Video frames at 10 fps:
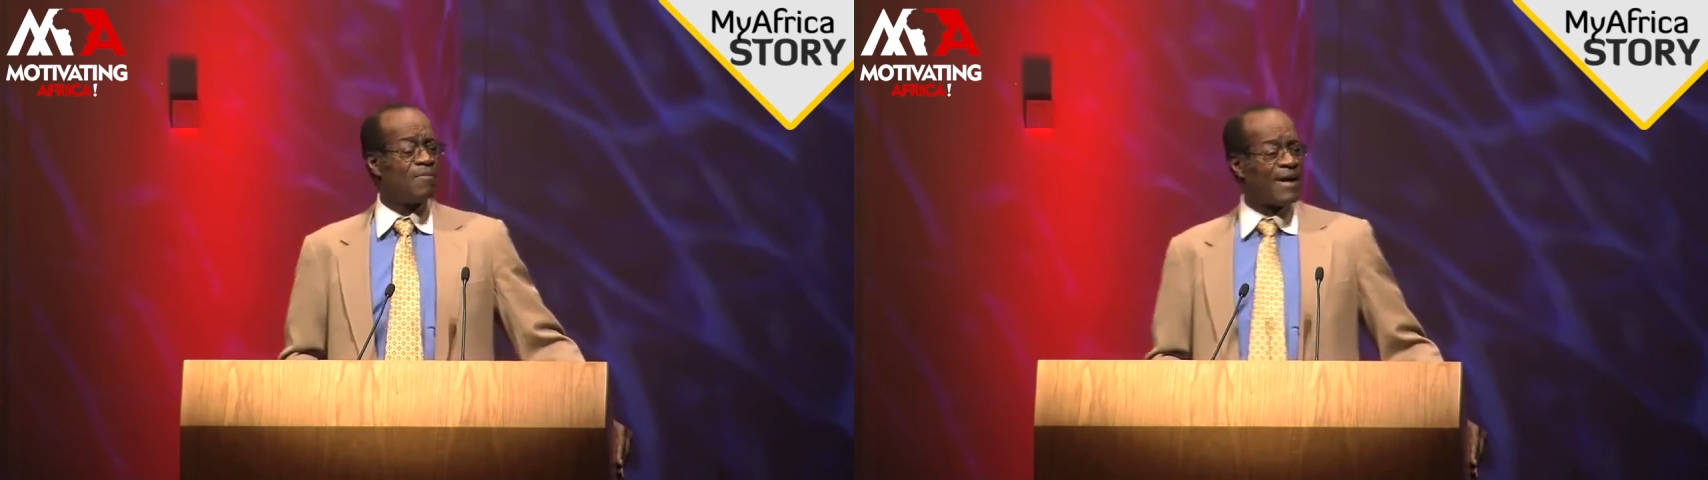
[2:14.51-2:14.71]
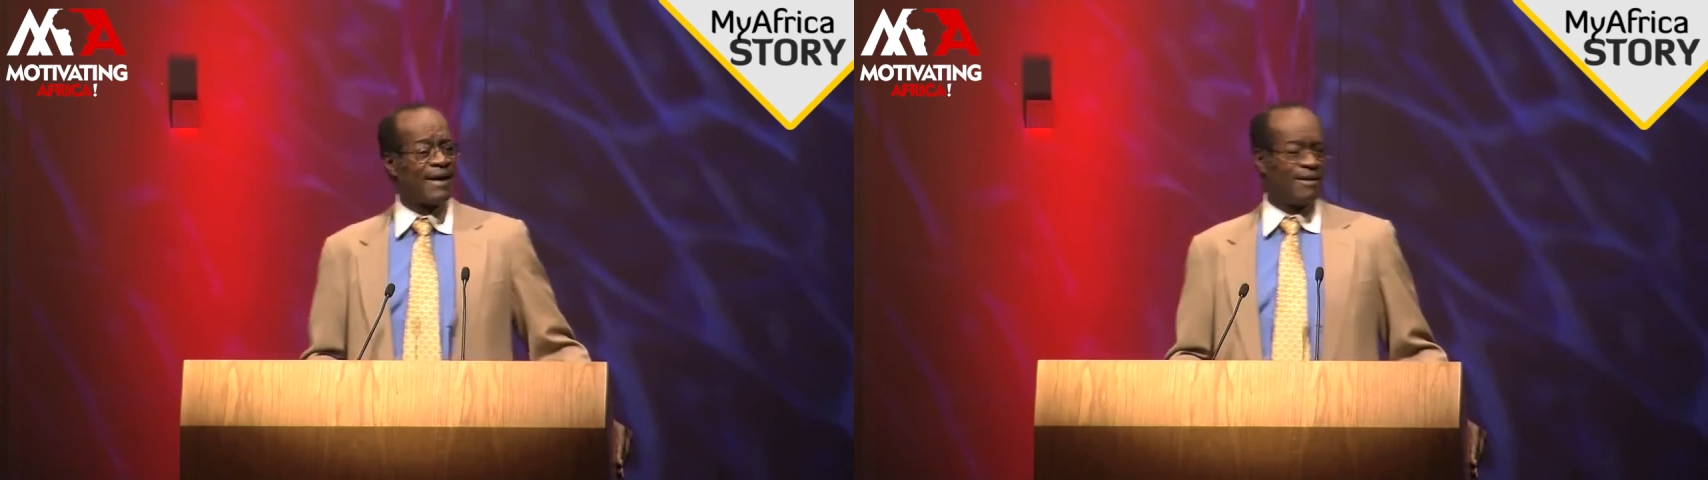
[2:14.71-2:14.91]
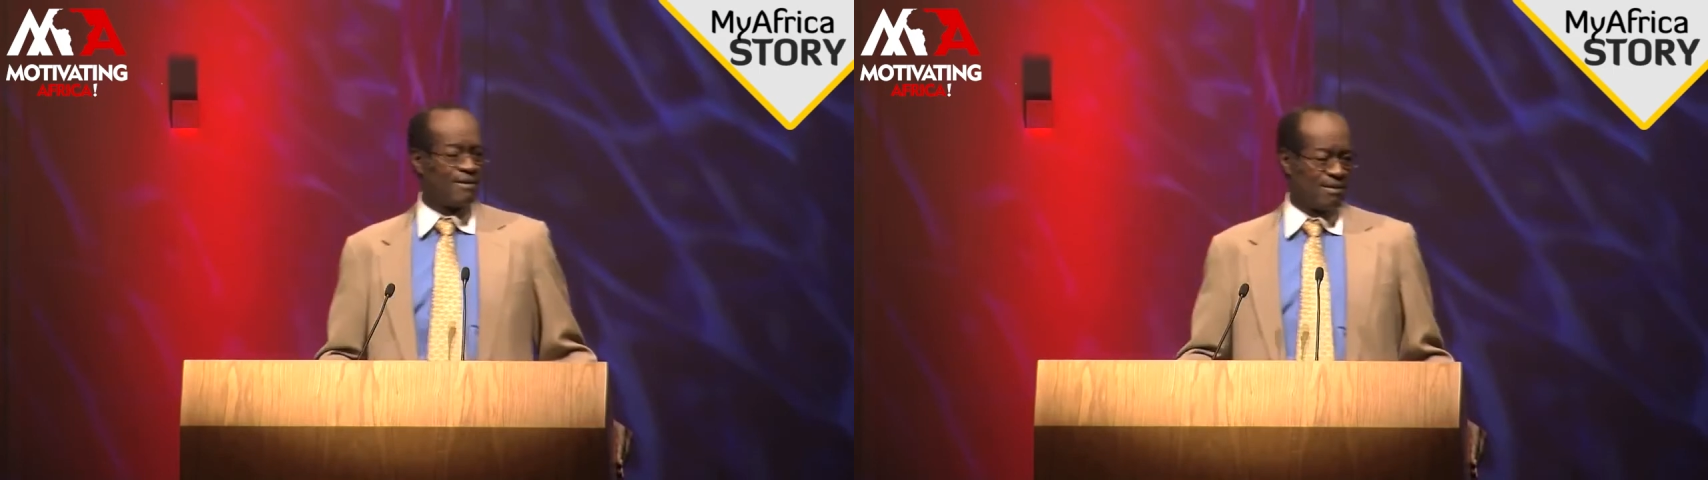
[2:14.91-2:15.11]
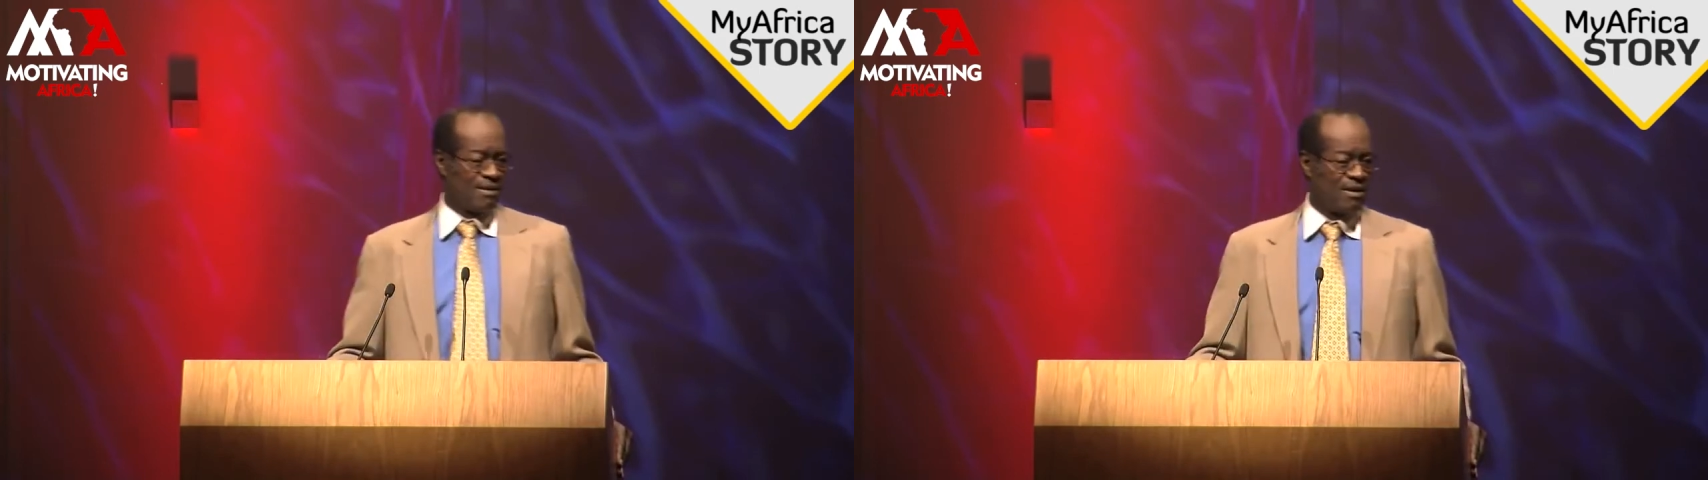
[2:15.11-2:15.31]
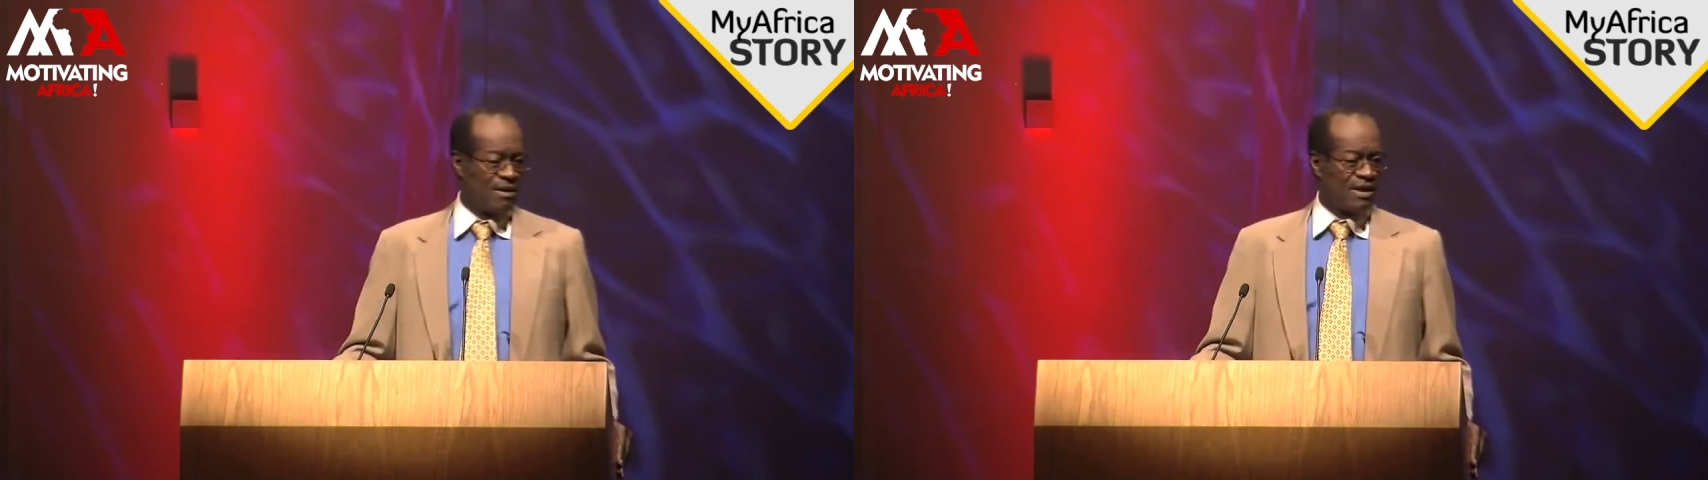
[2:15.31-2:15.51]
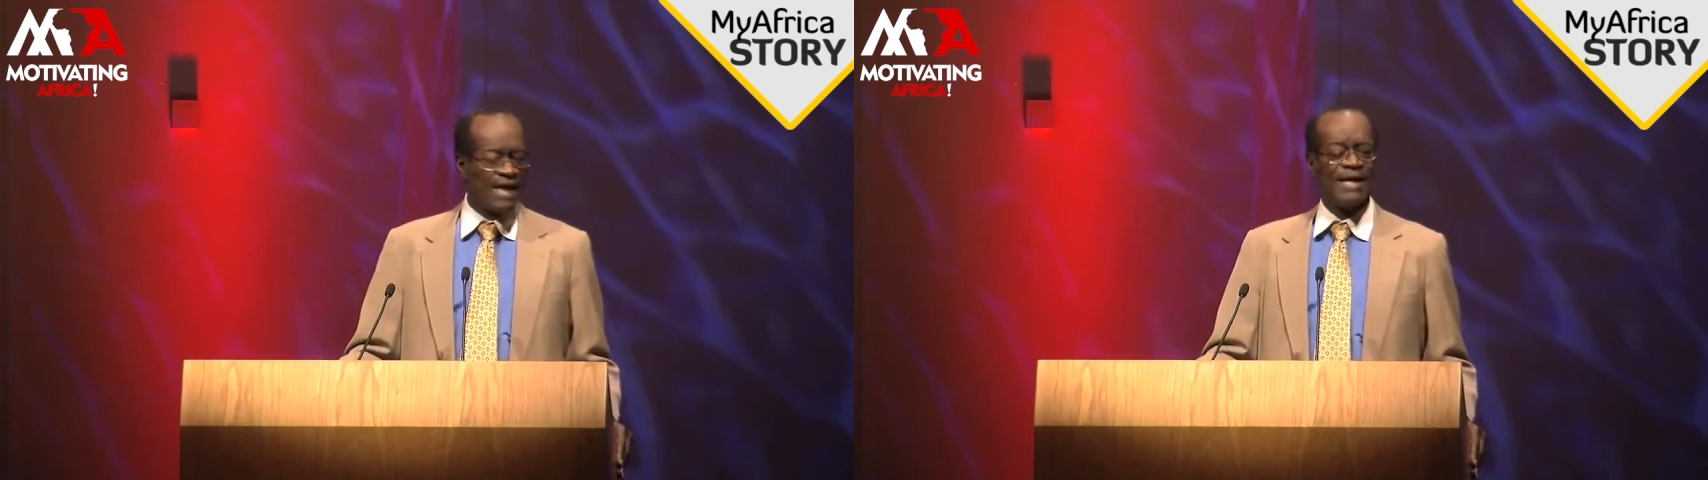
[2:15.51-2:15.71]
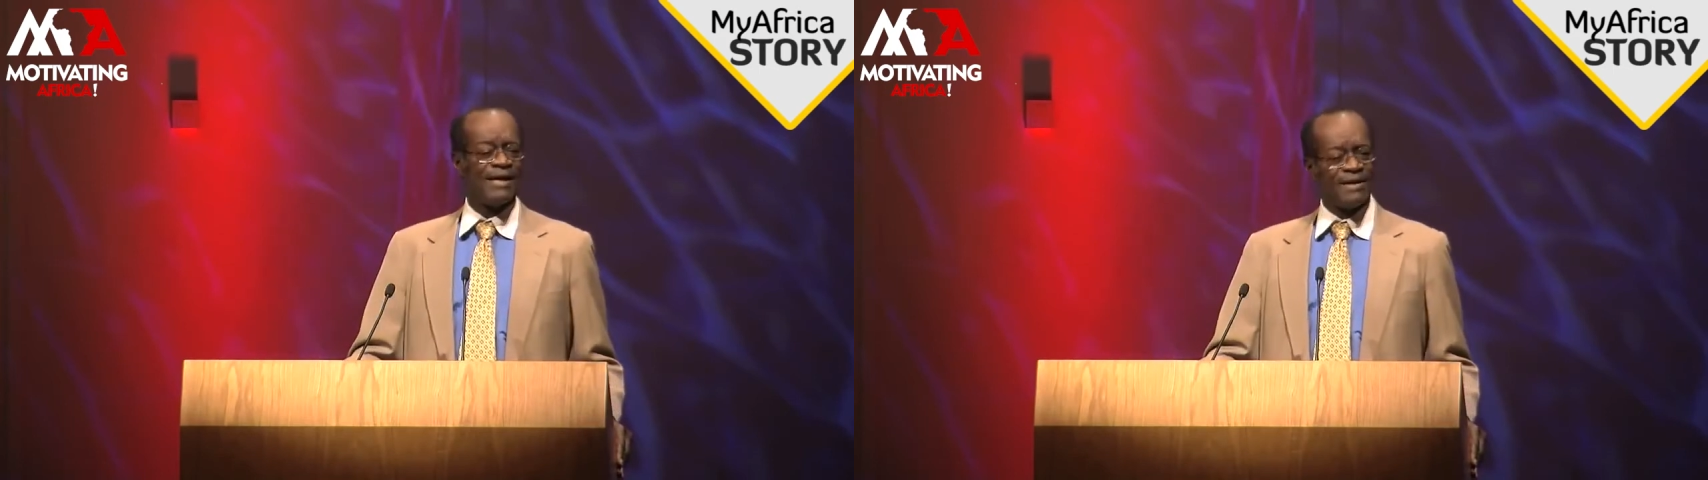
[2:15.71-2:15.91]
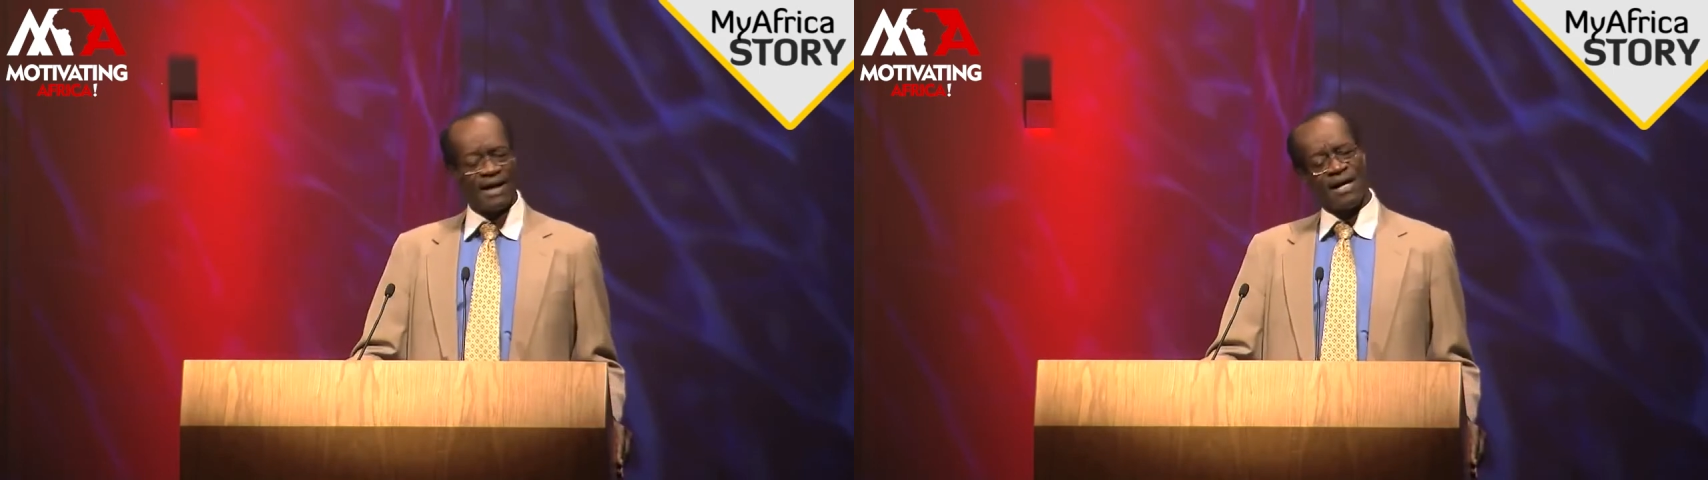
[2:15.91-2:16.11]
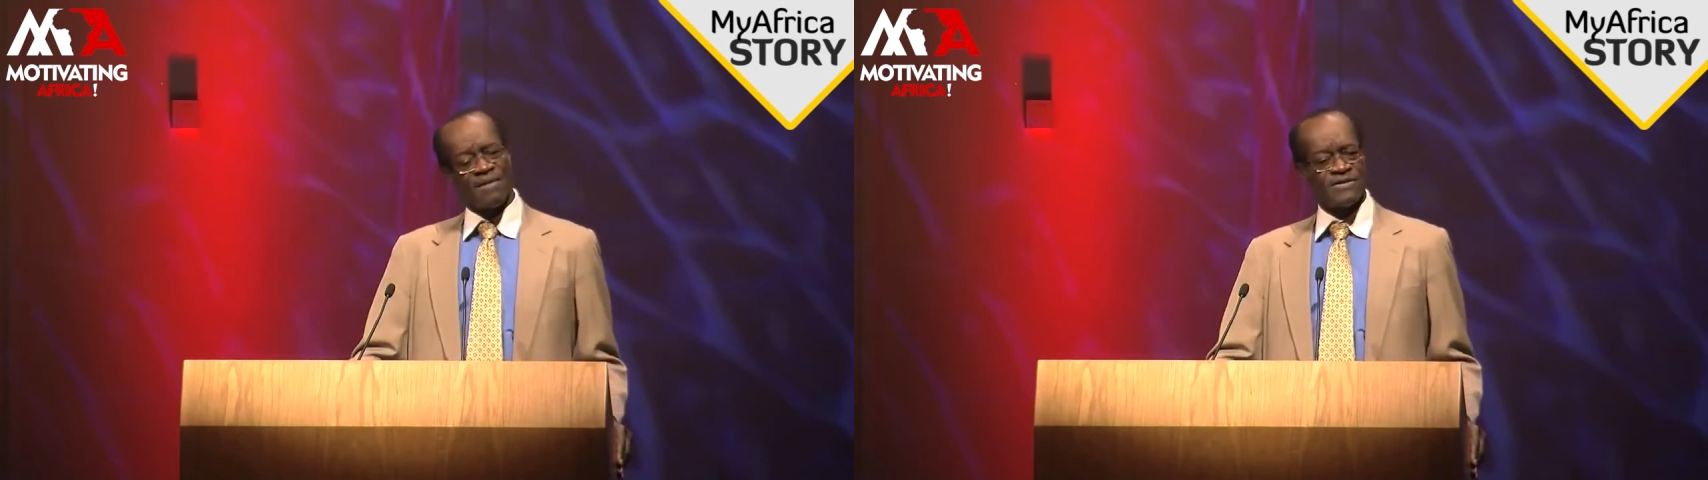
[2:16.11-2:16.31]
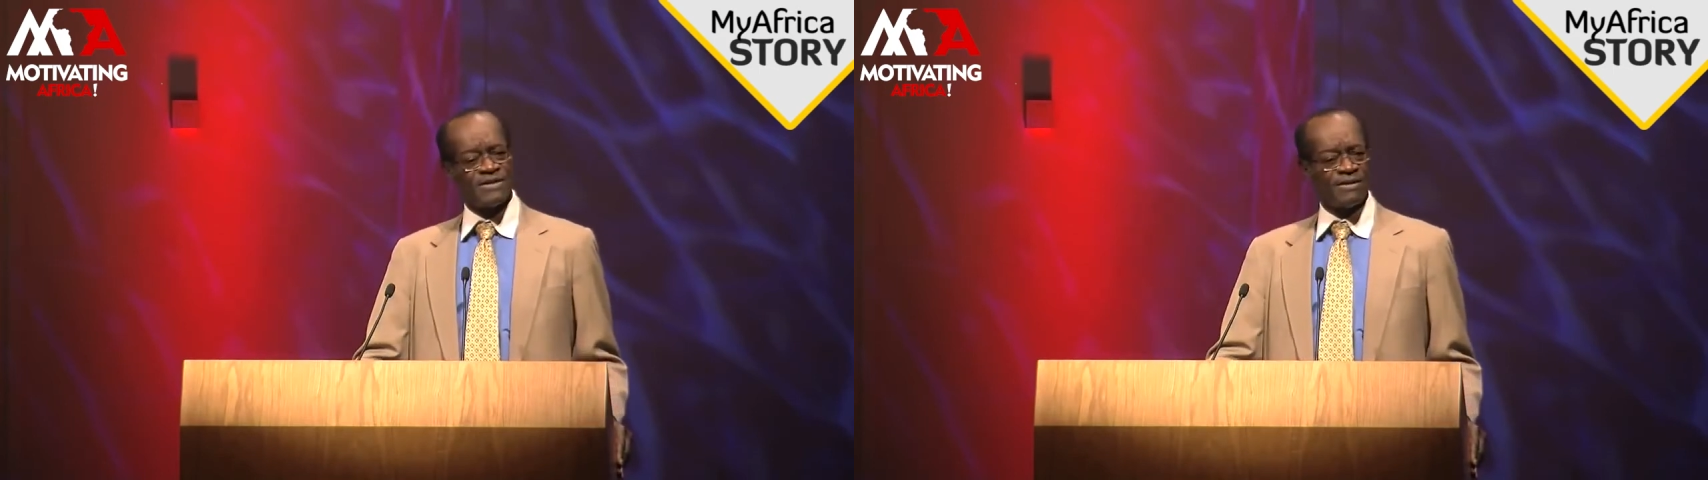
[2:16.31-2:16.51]
money. Aid that
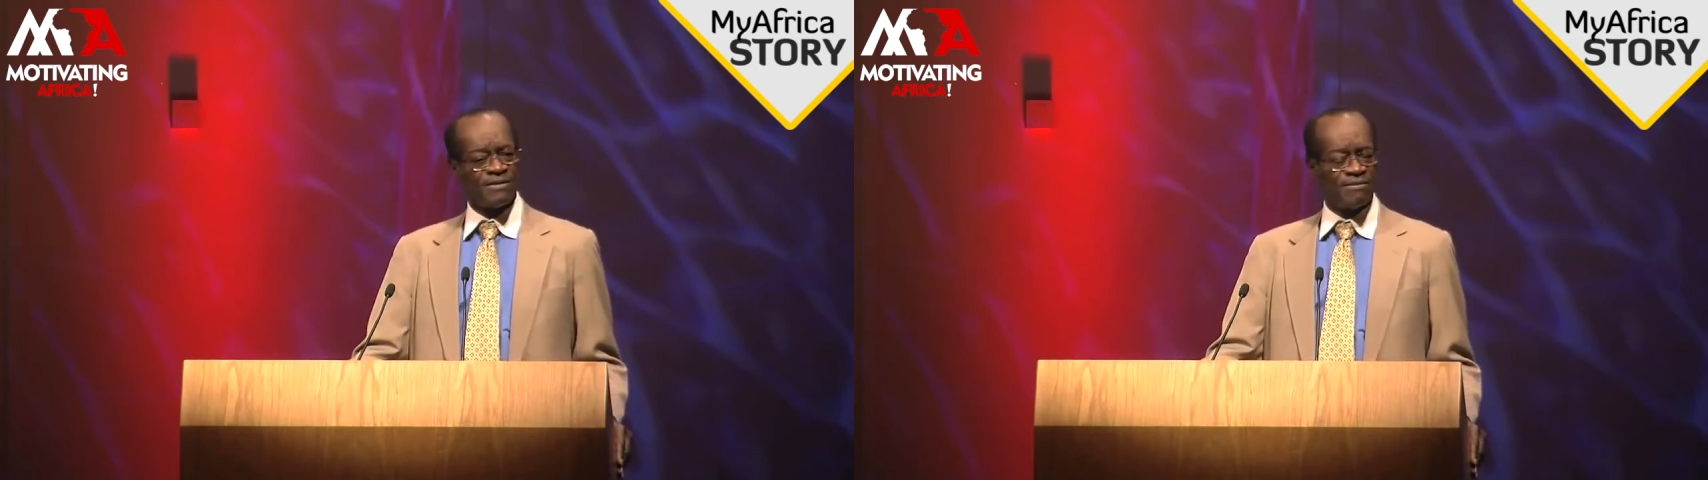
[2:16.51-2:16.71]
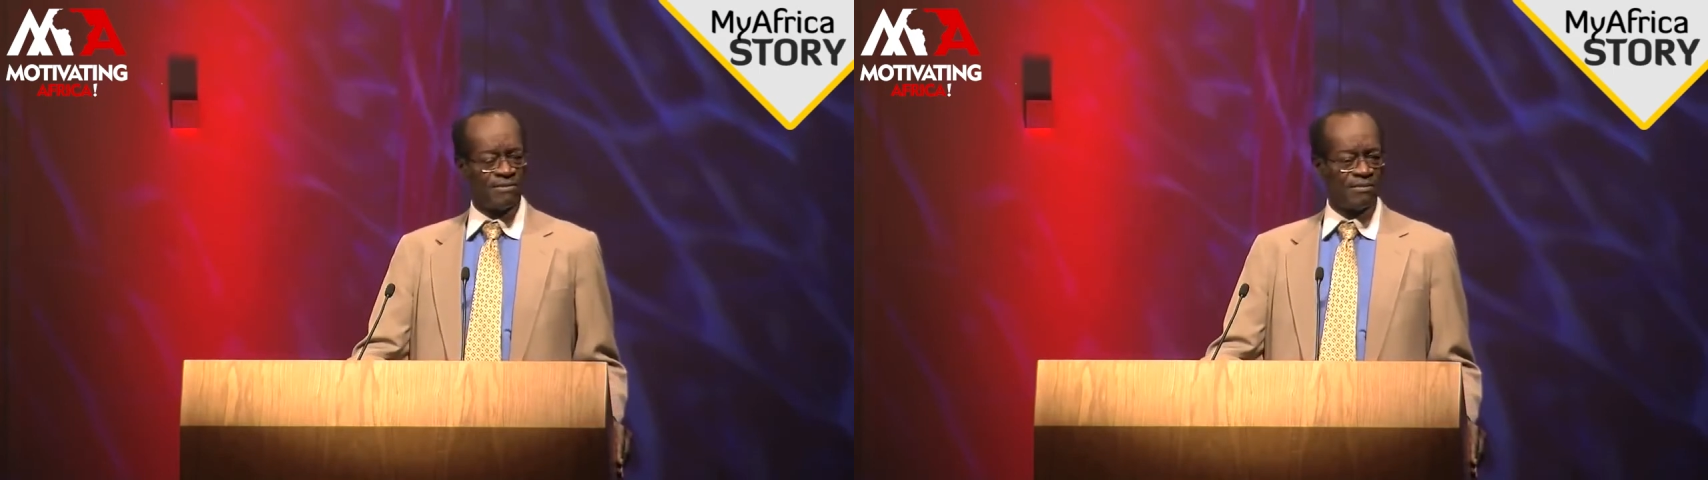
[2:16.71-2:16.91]
comes in.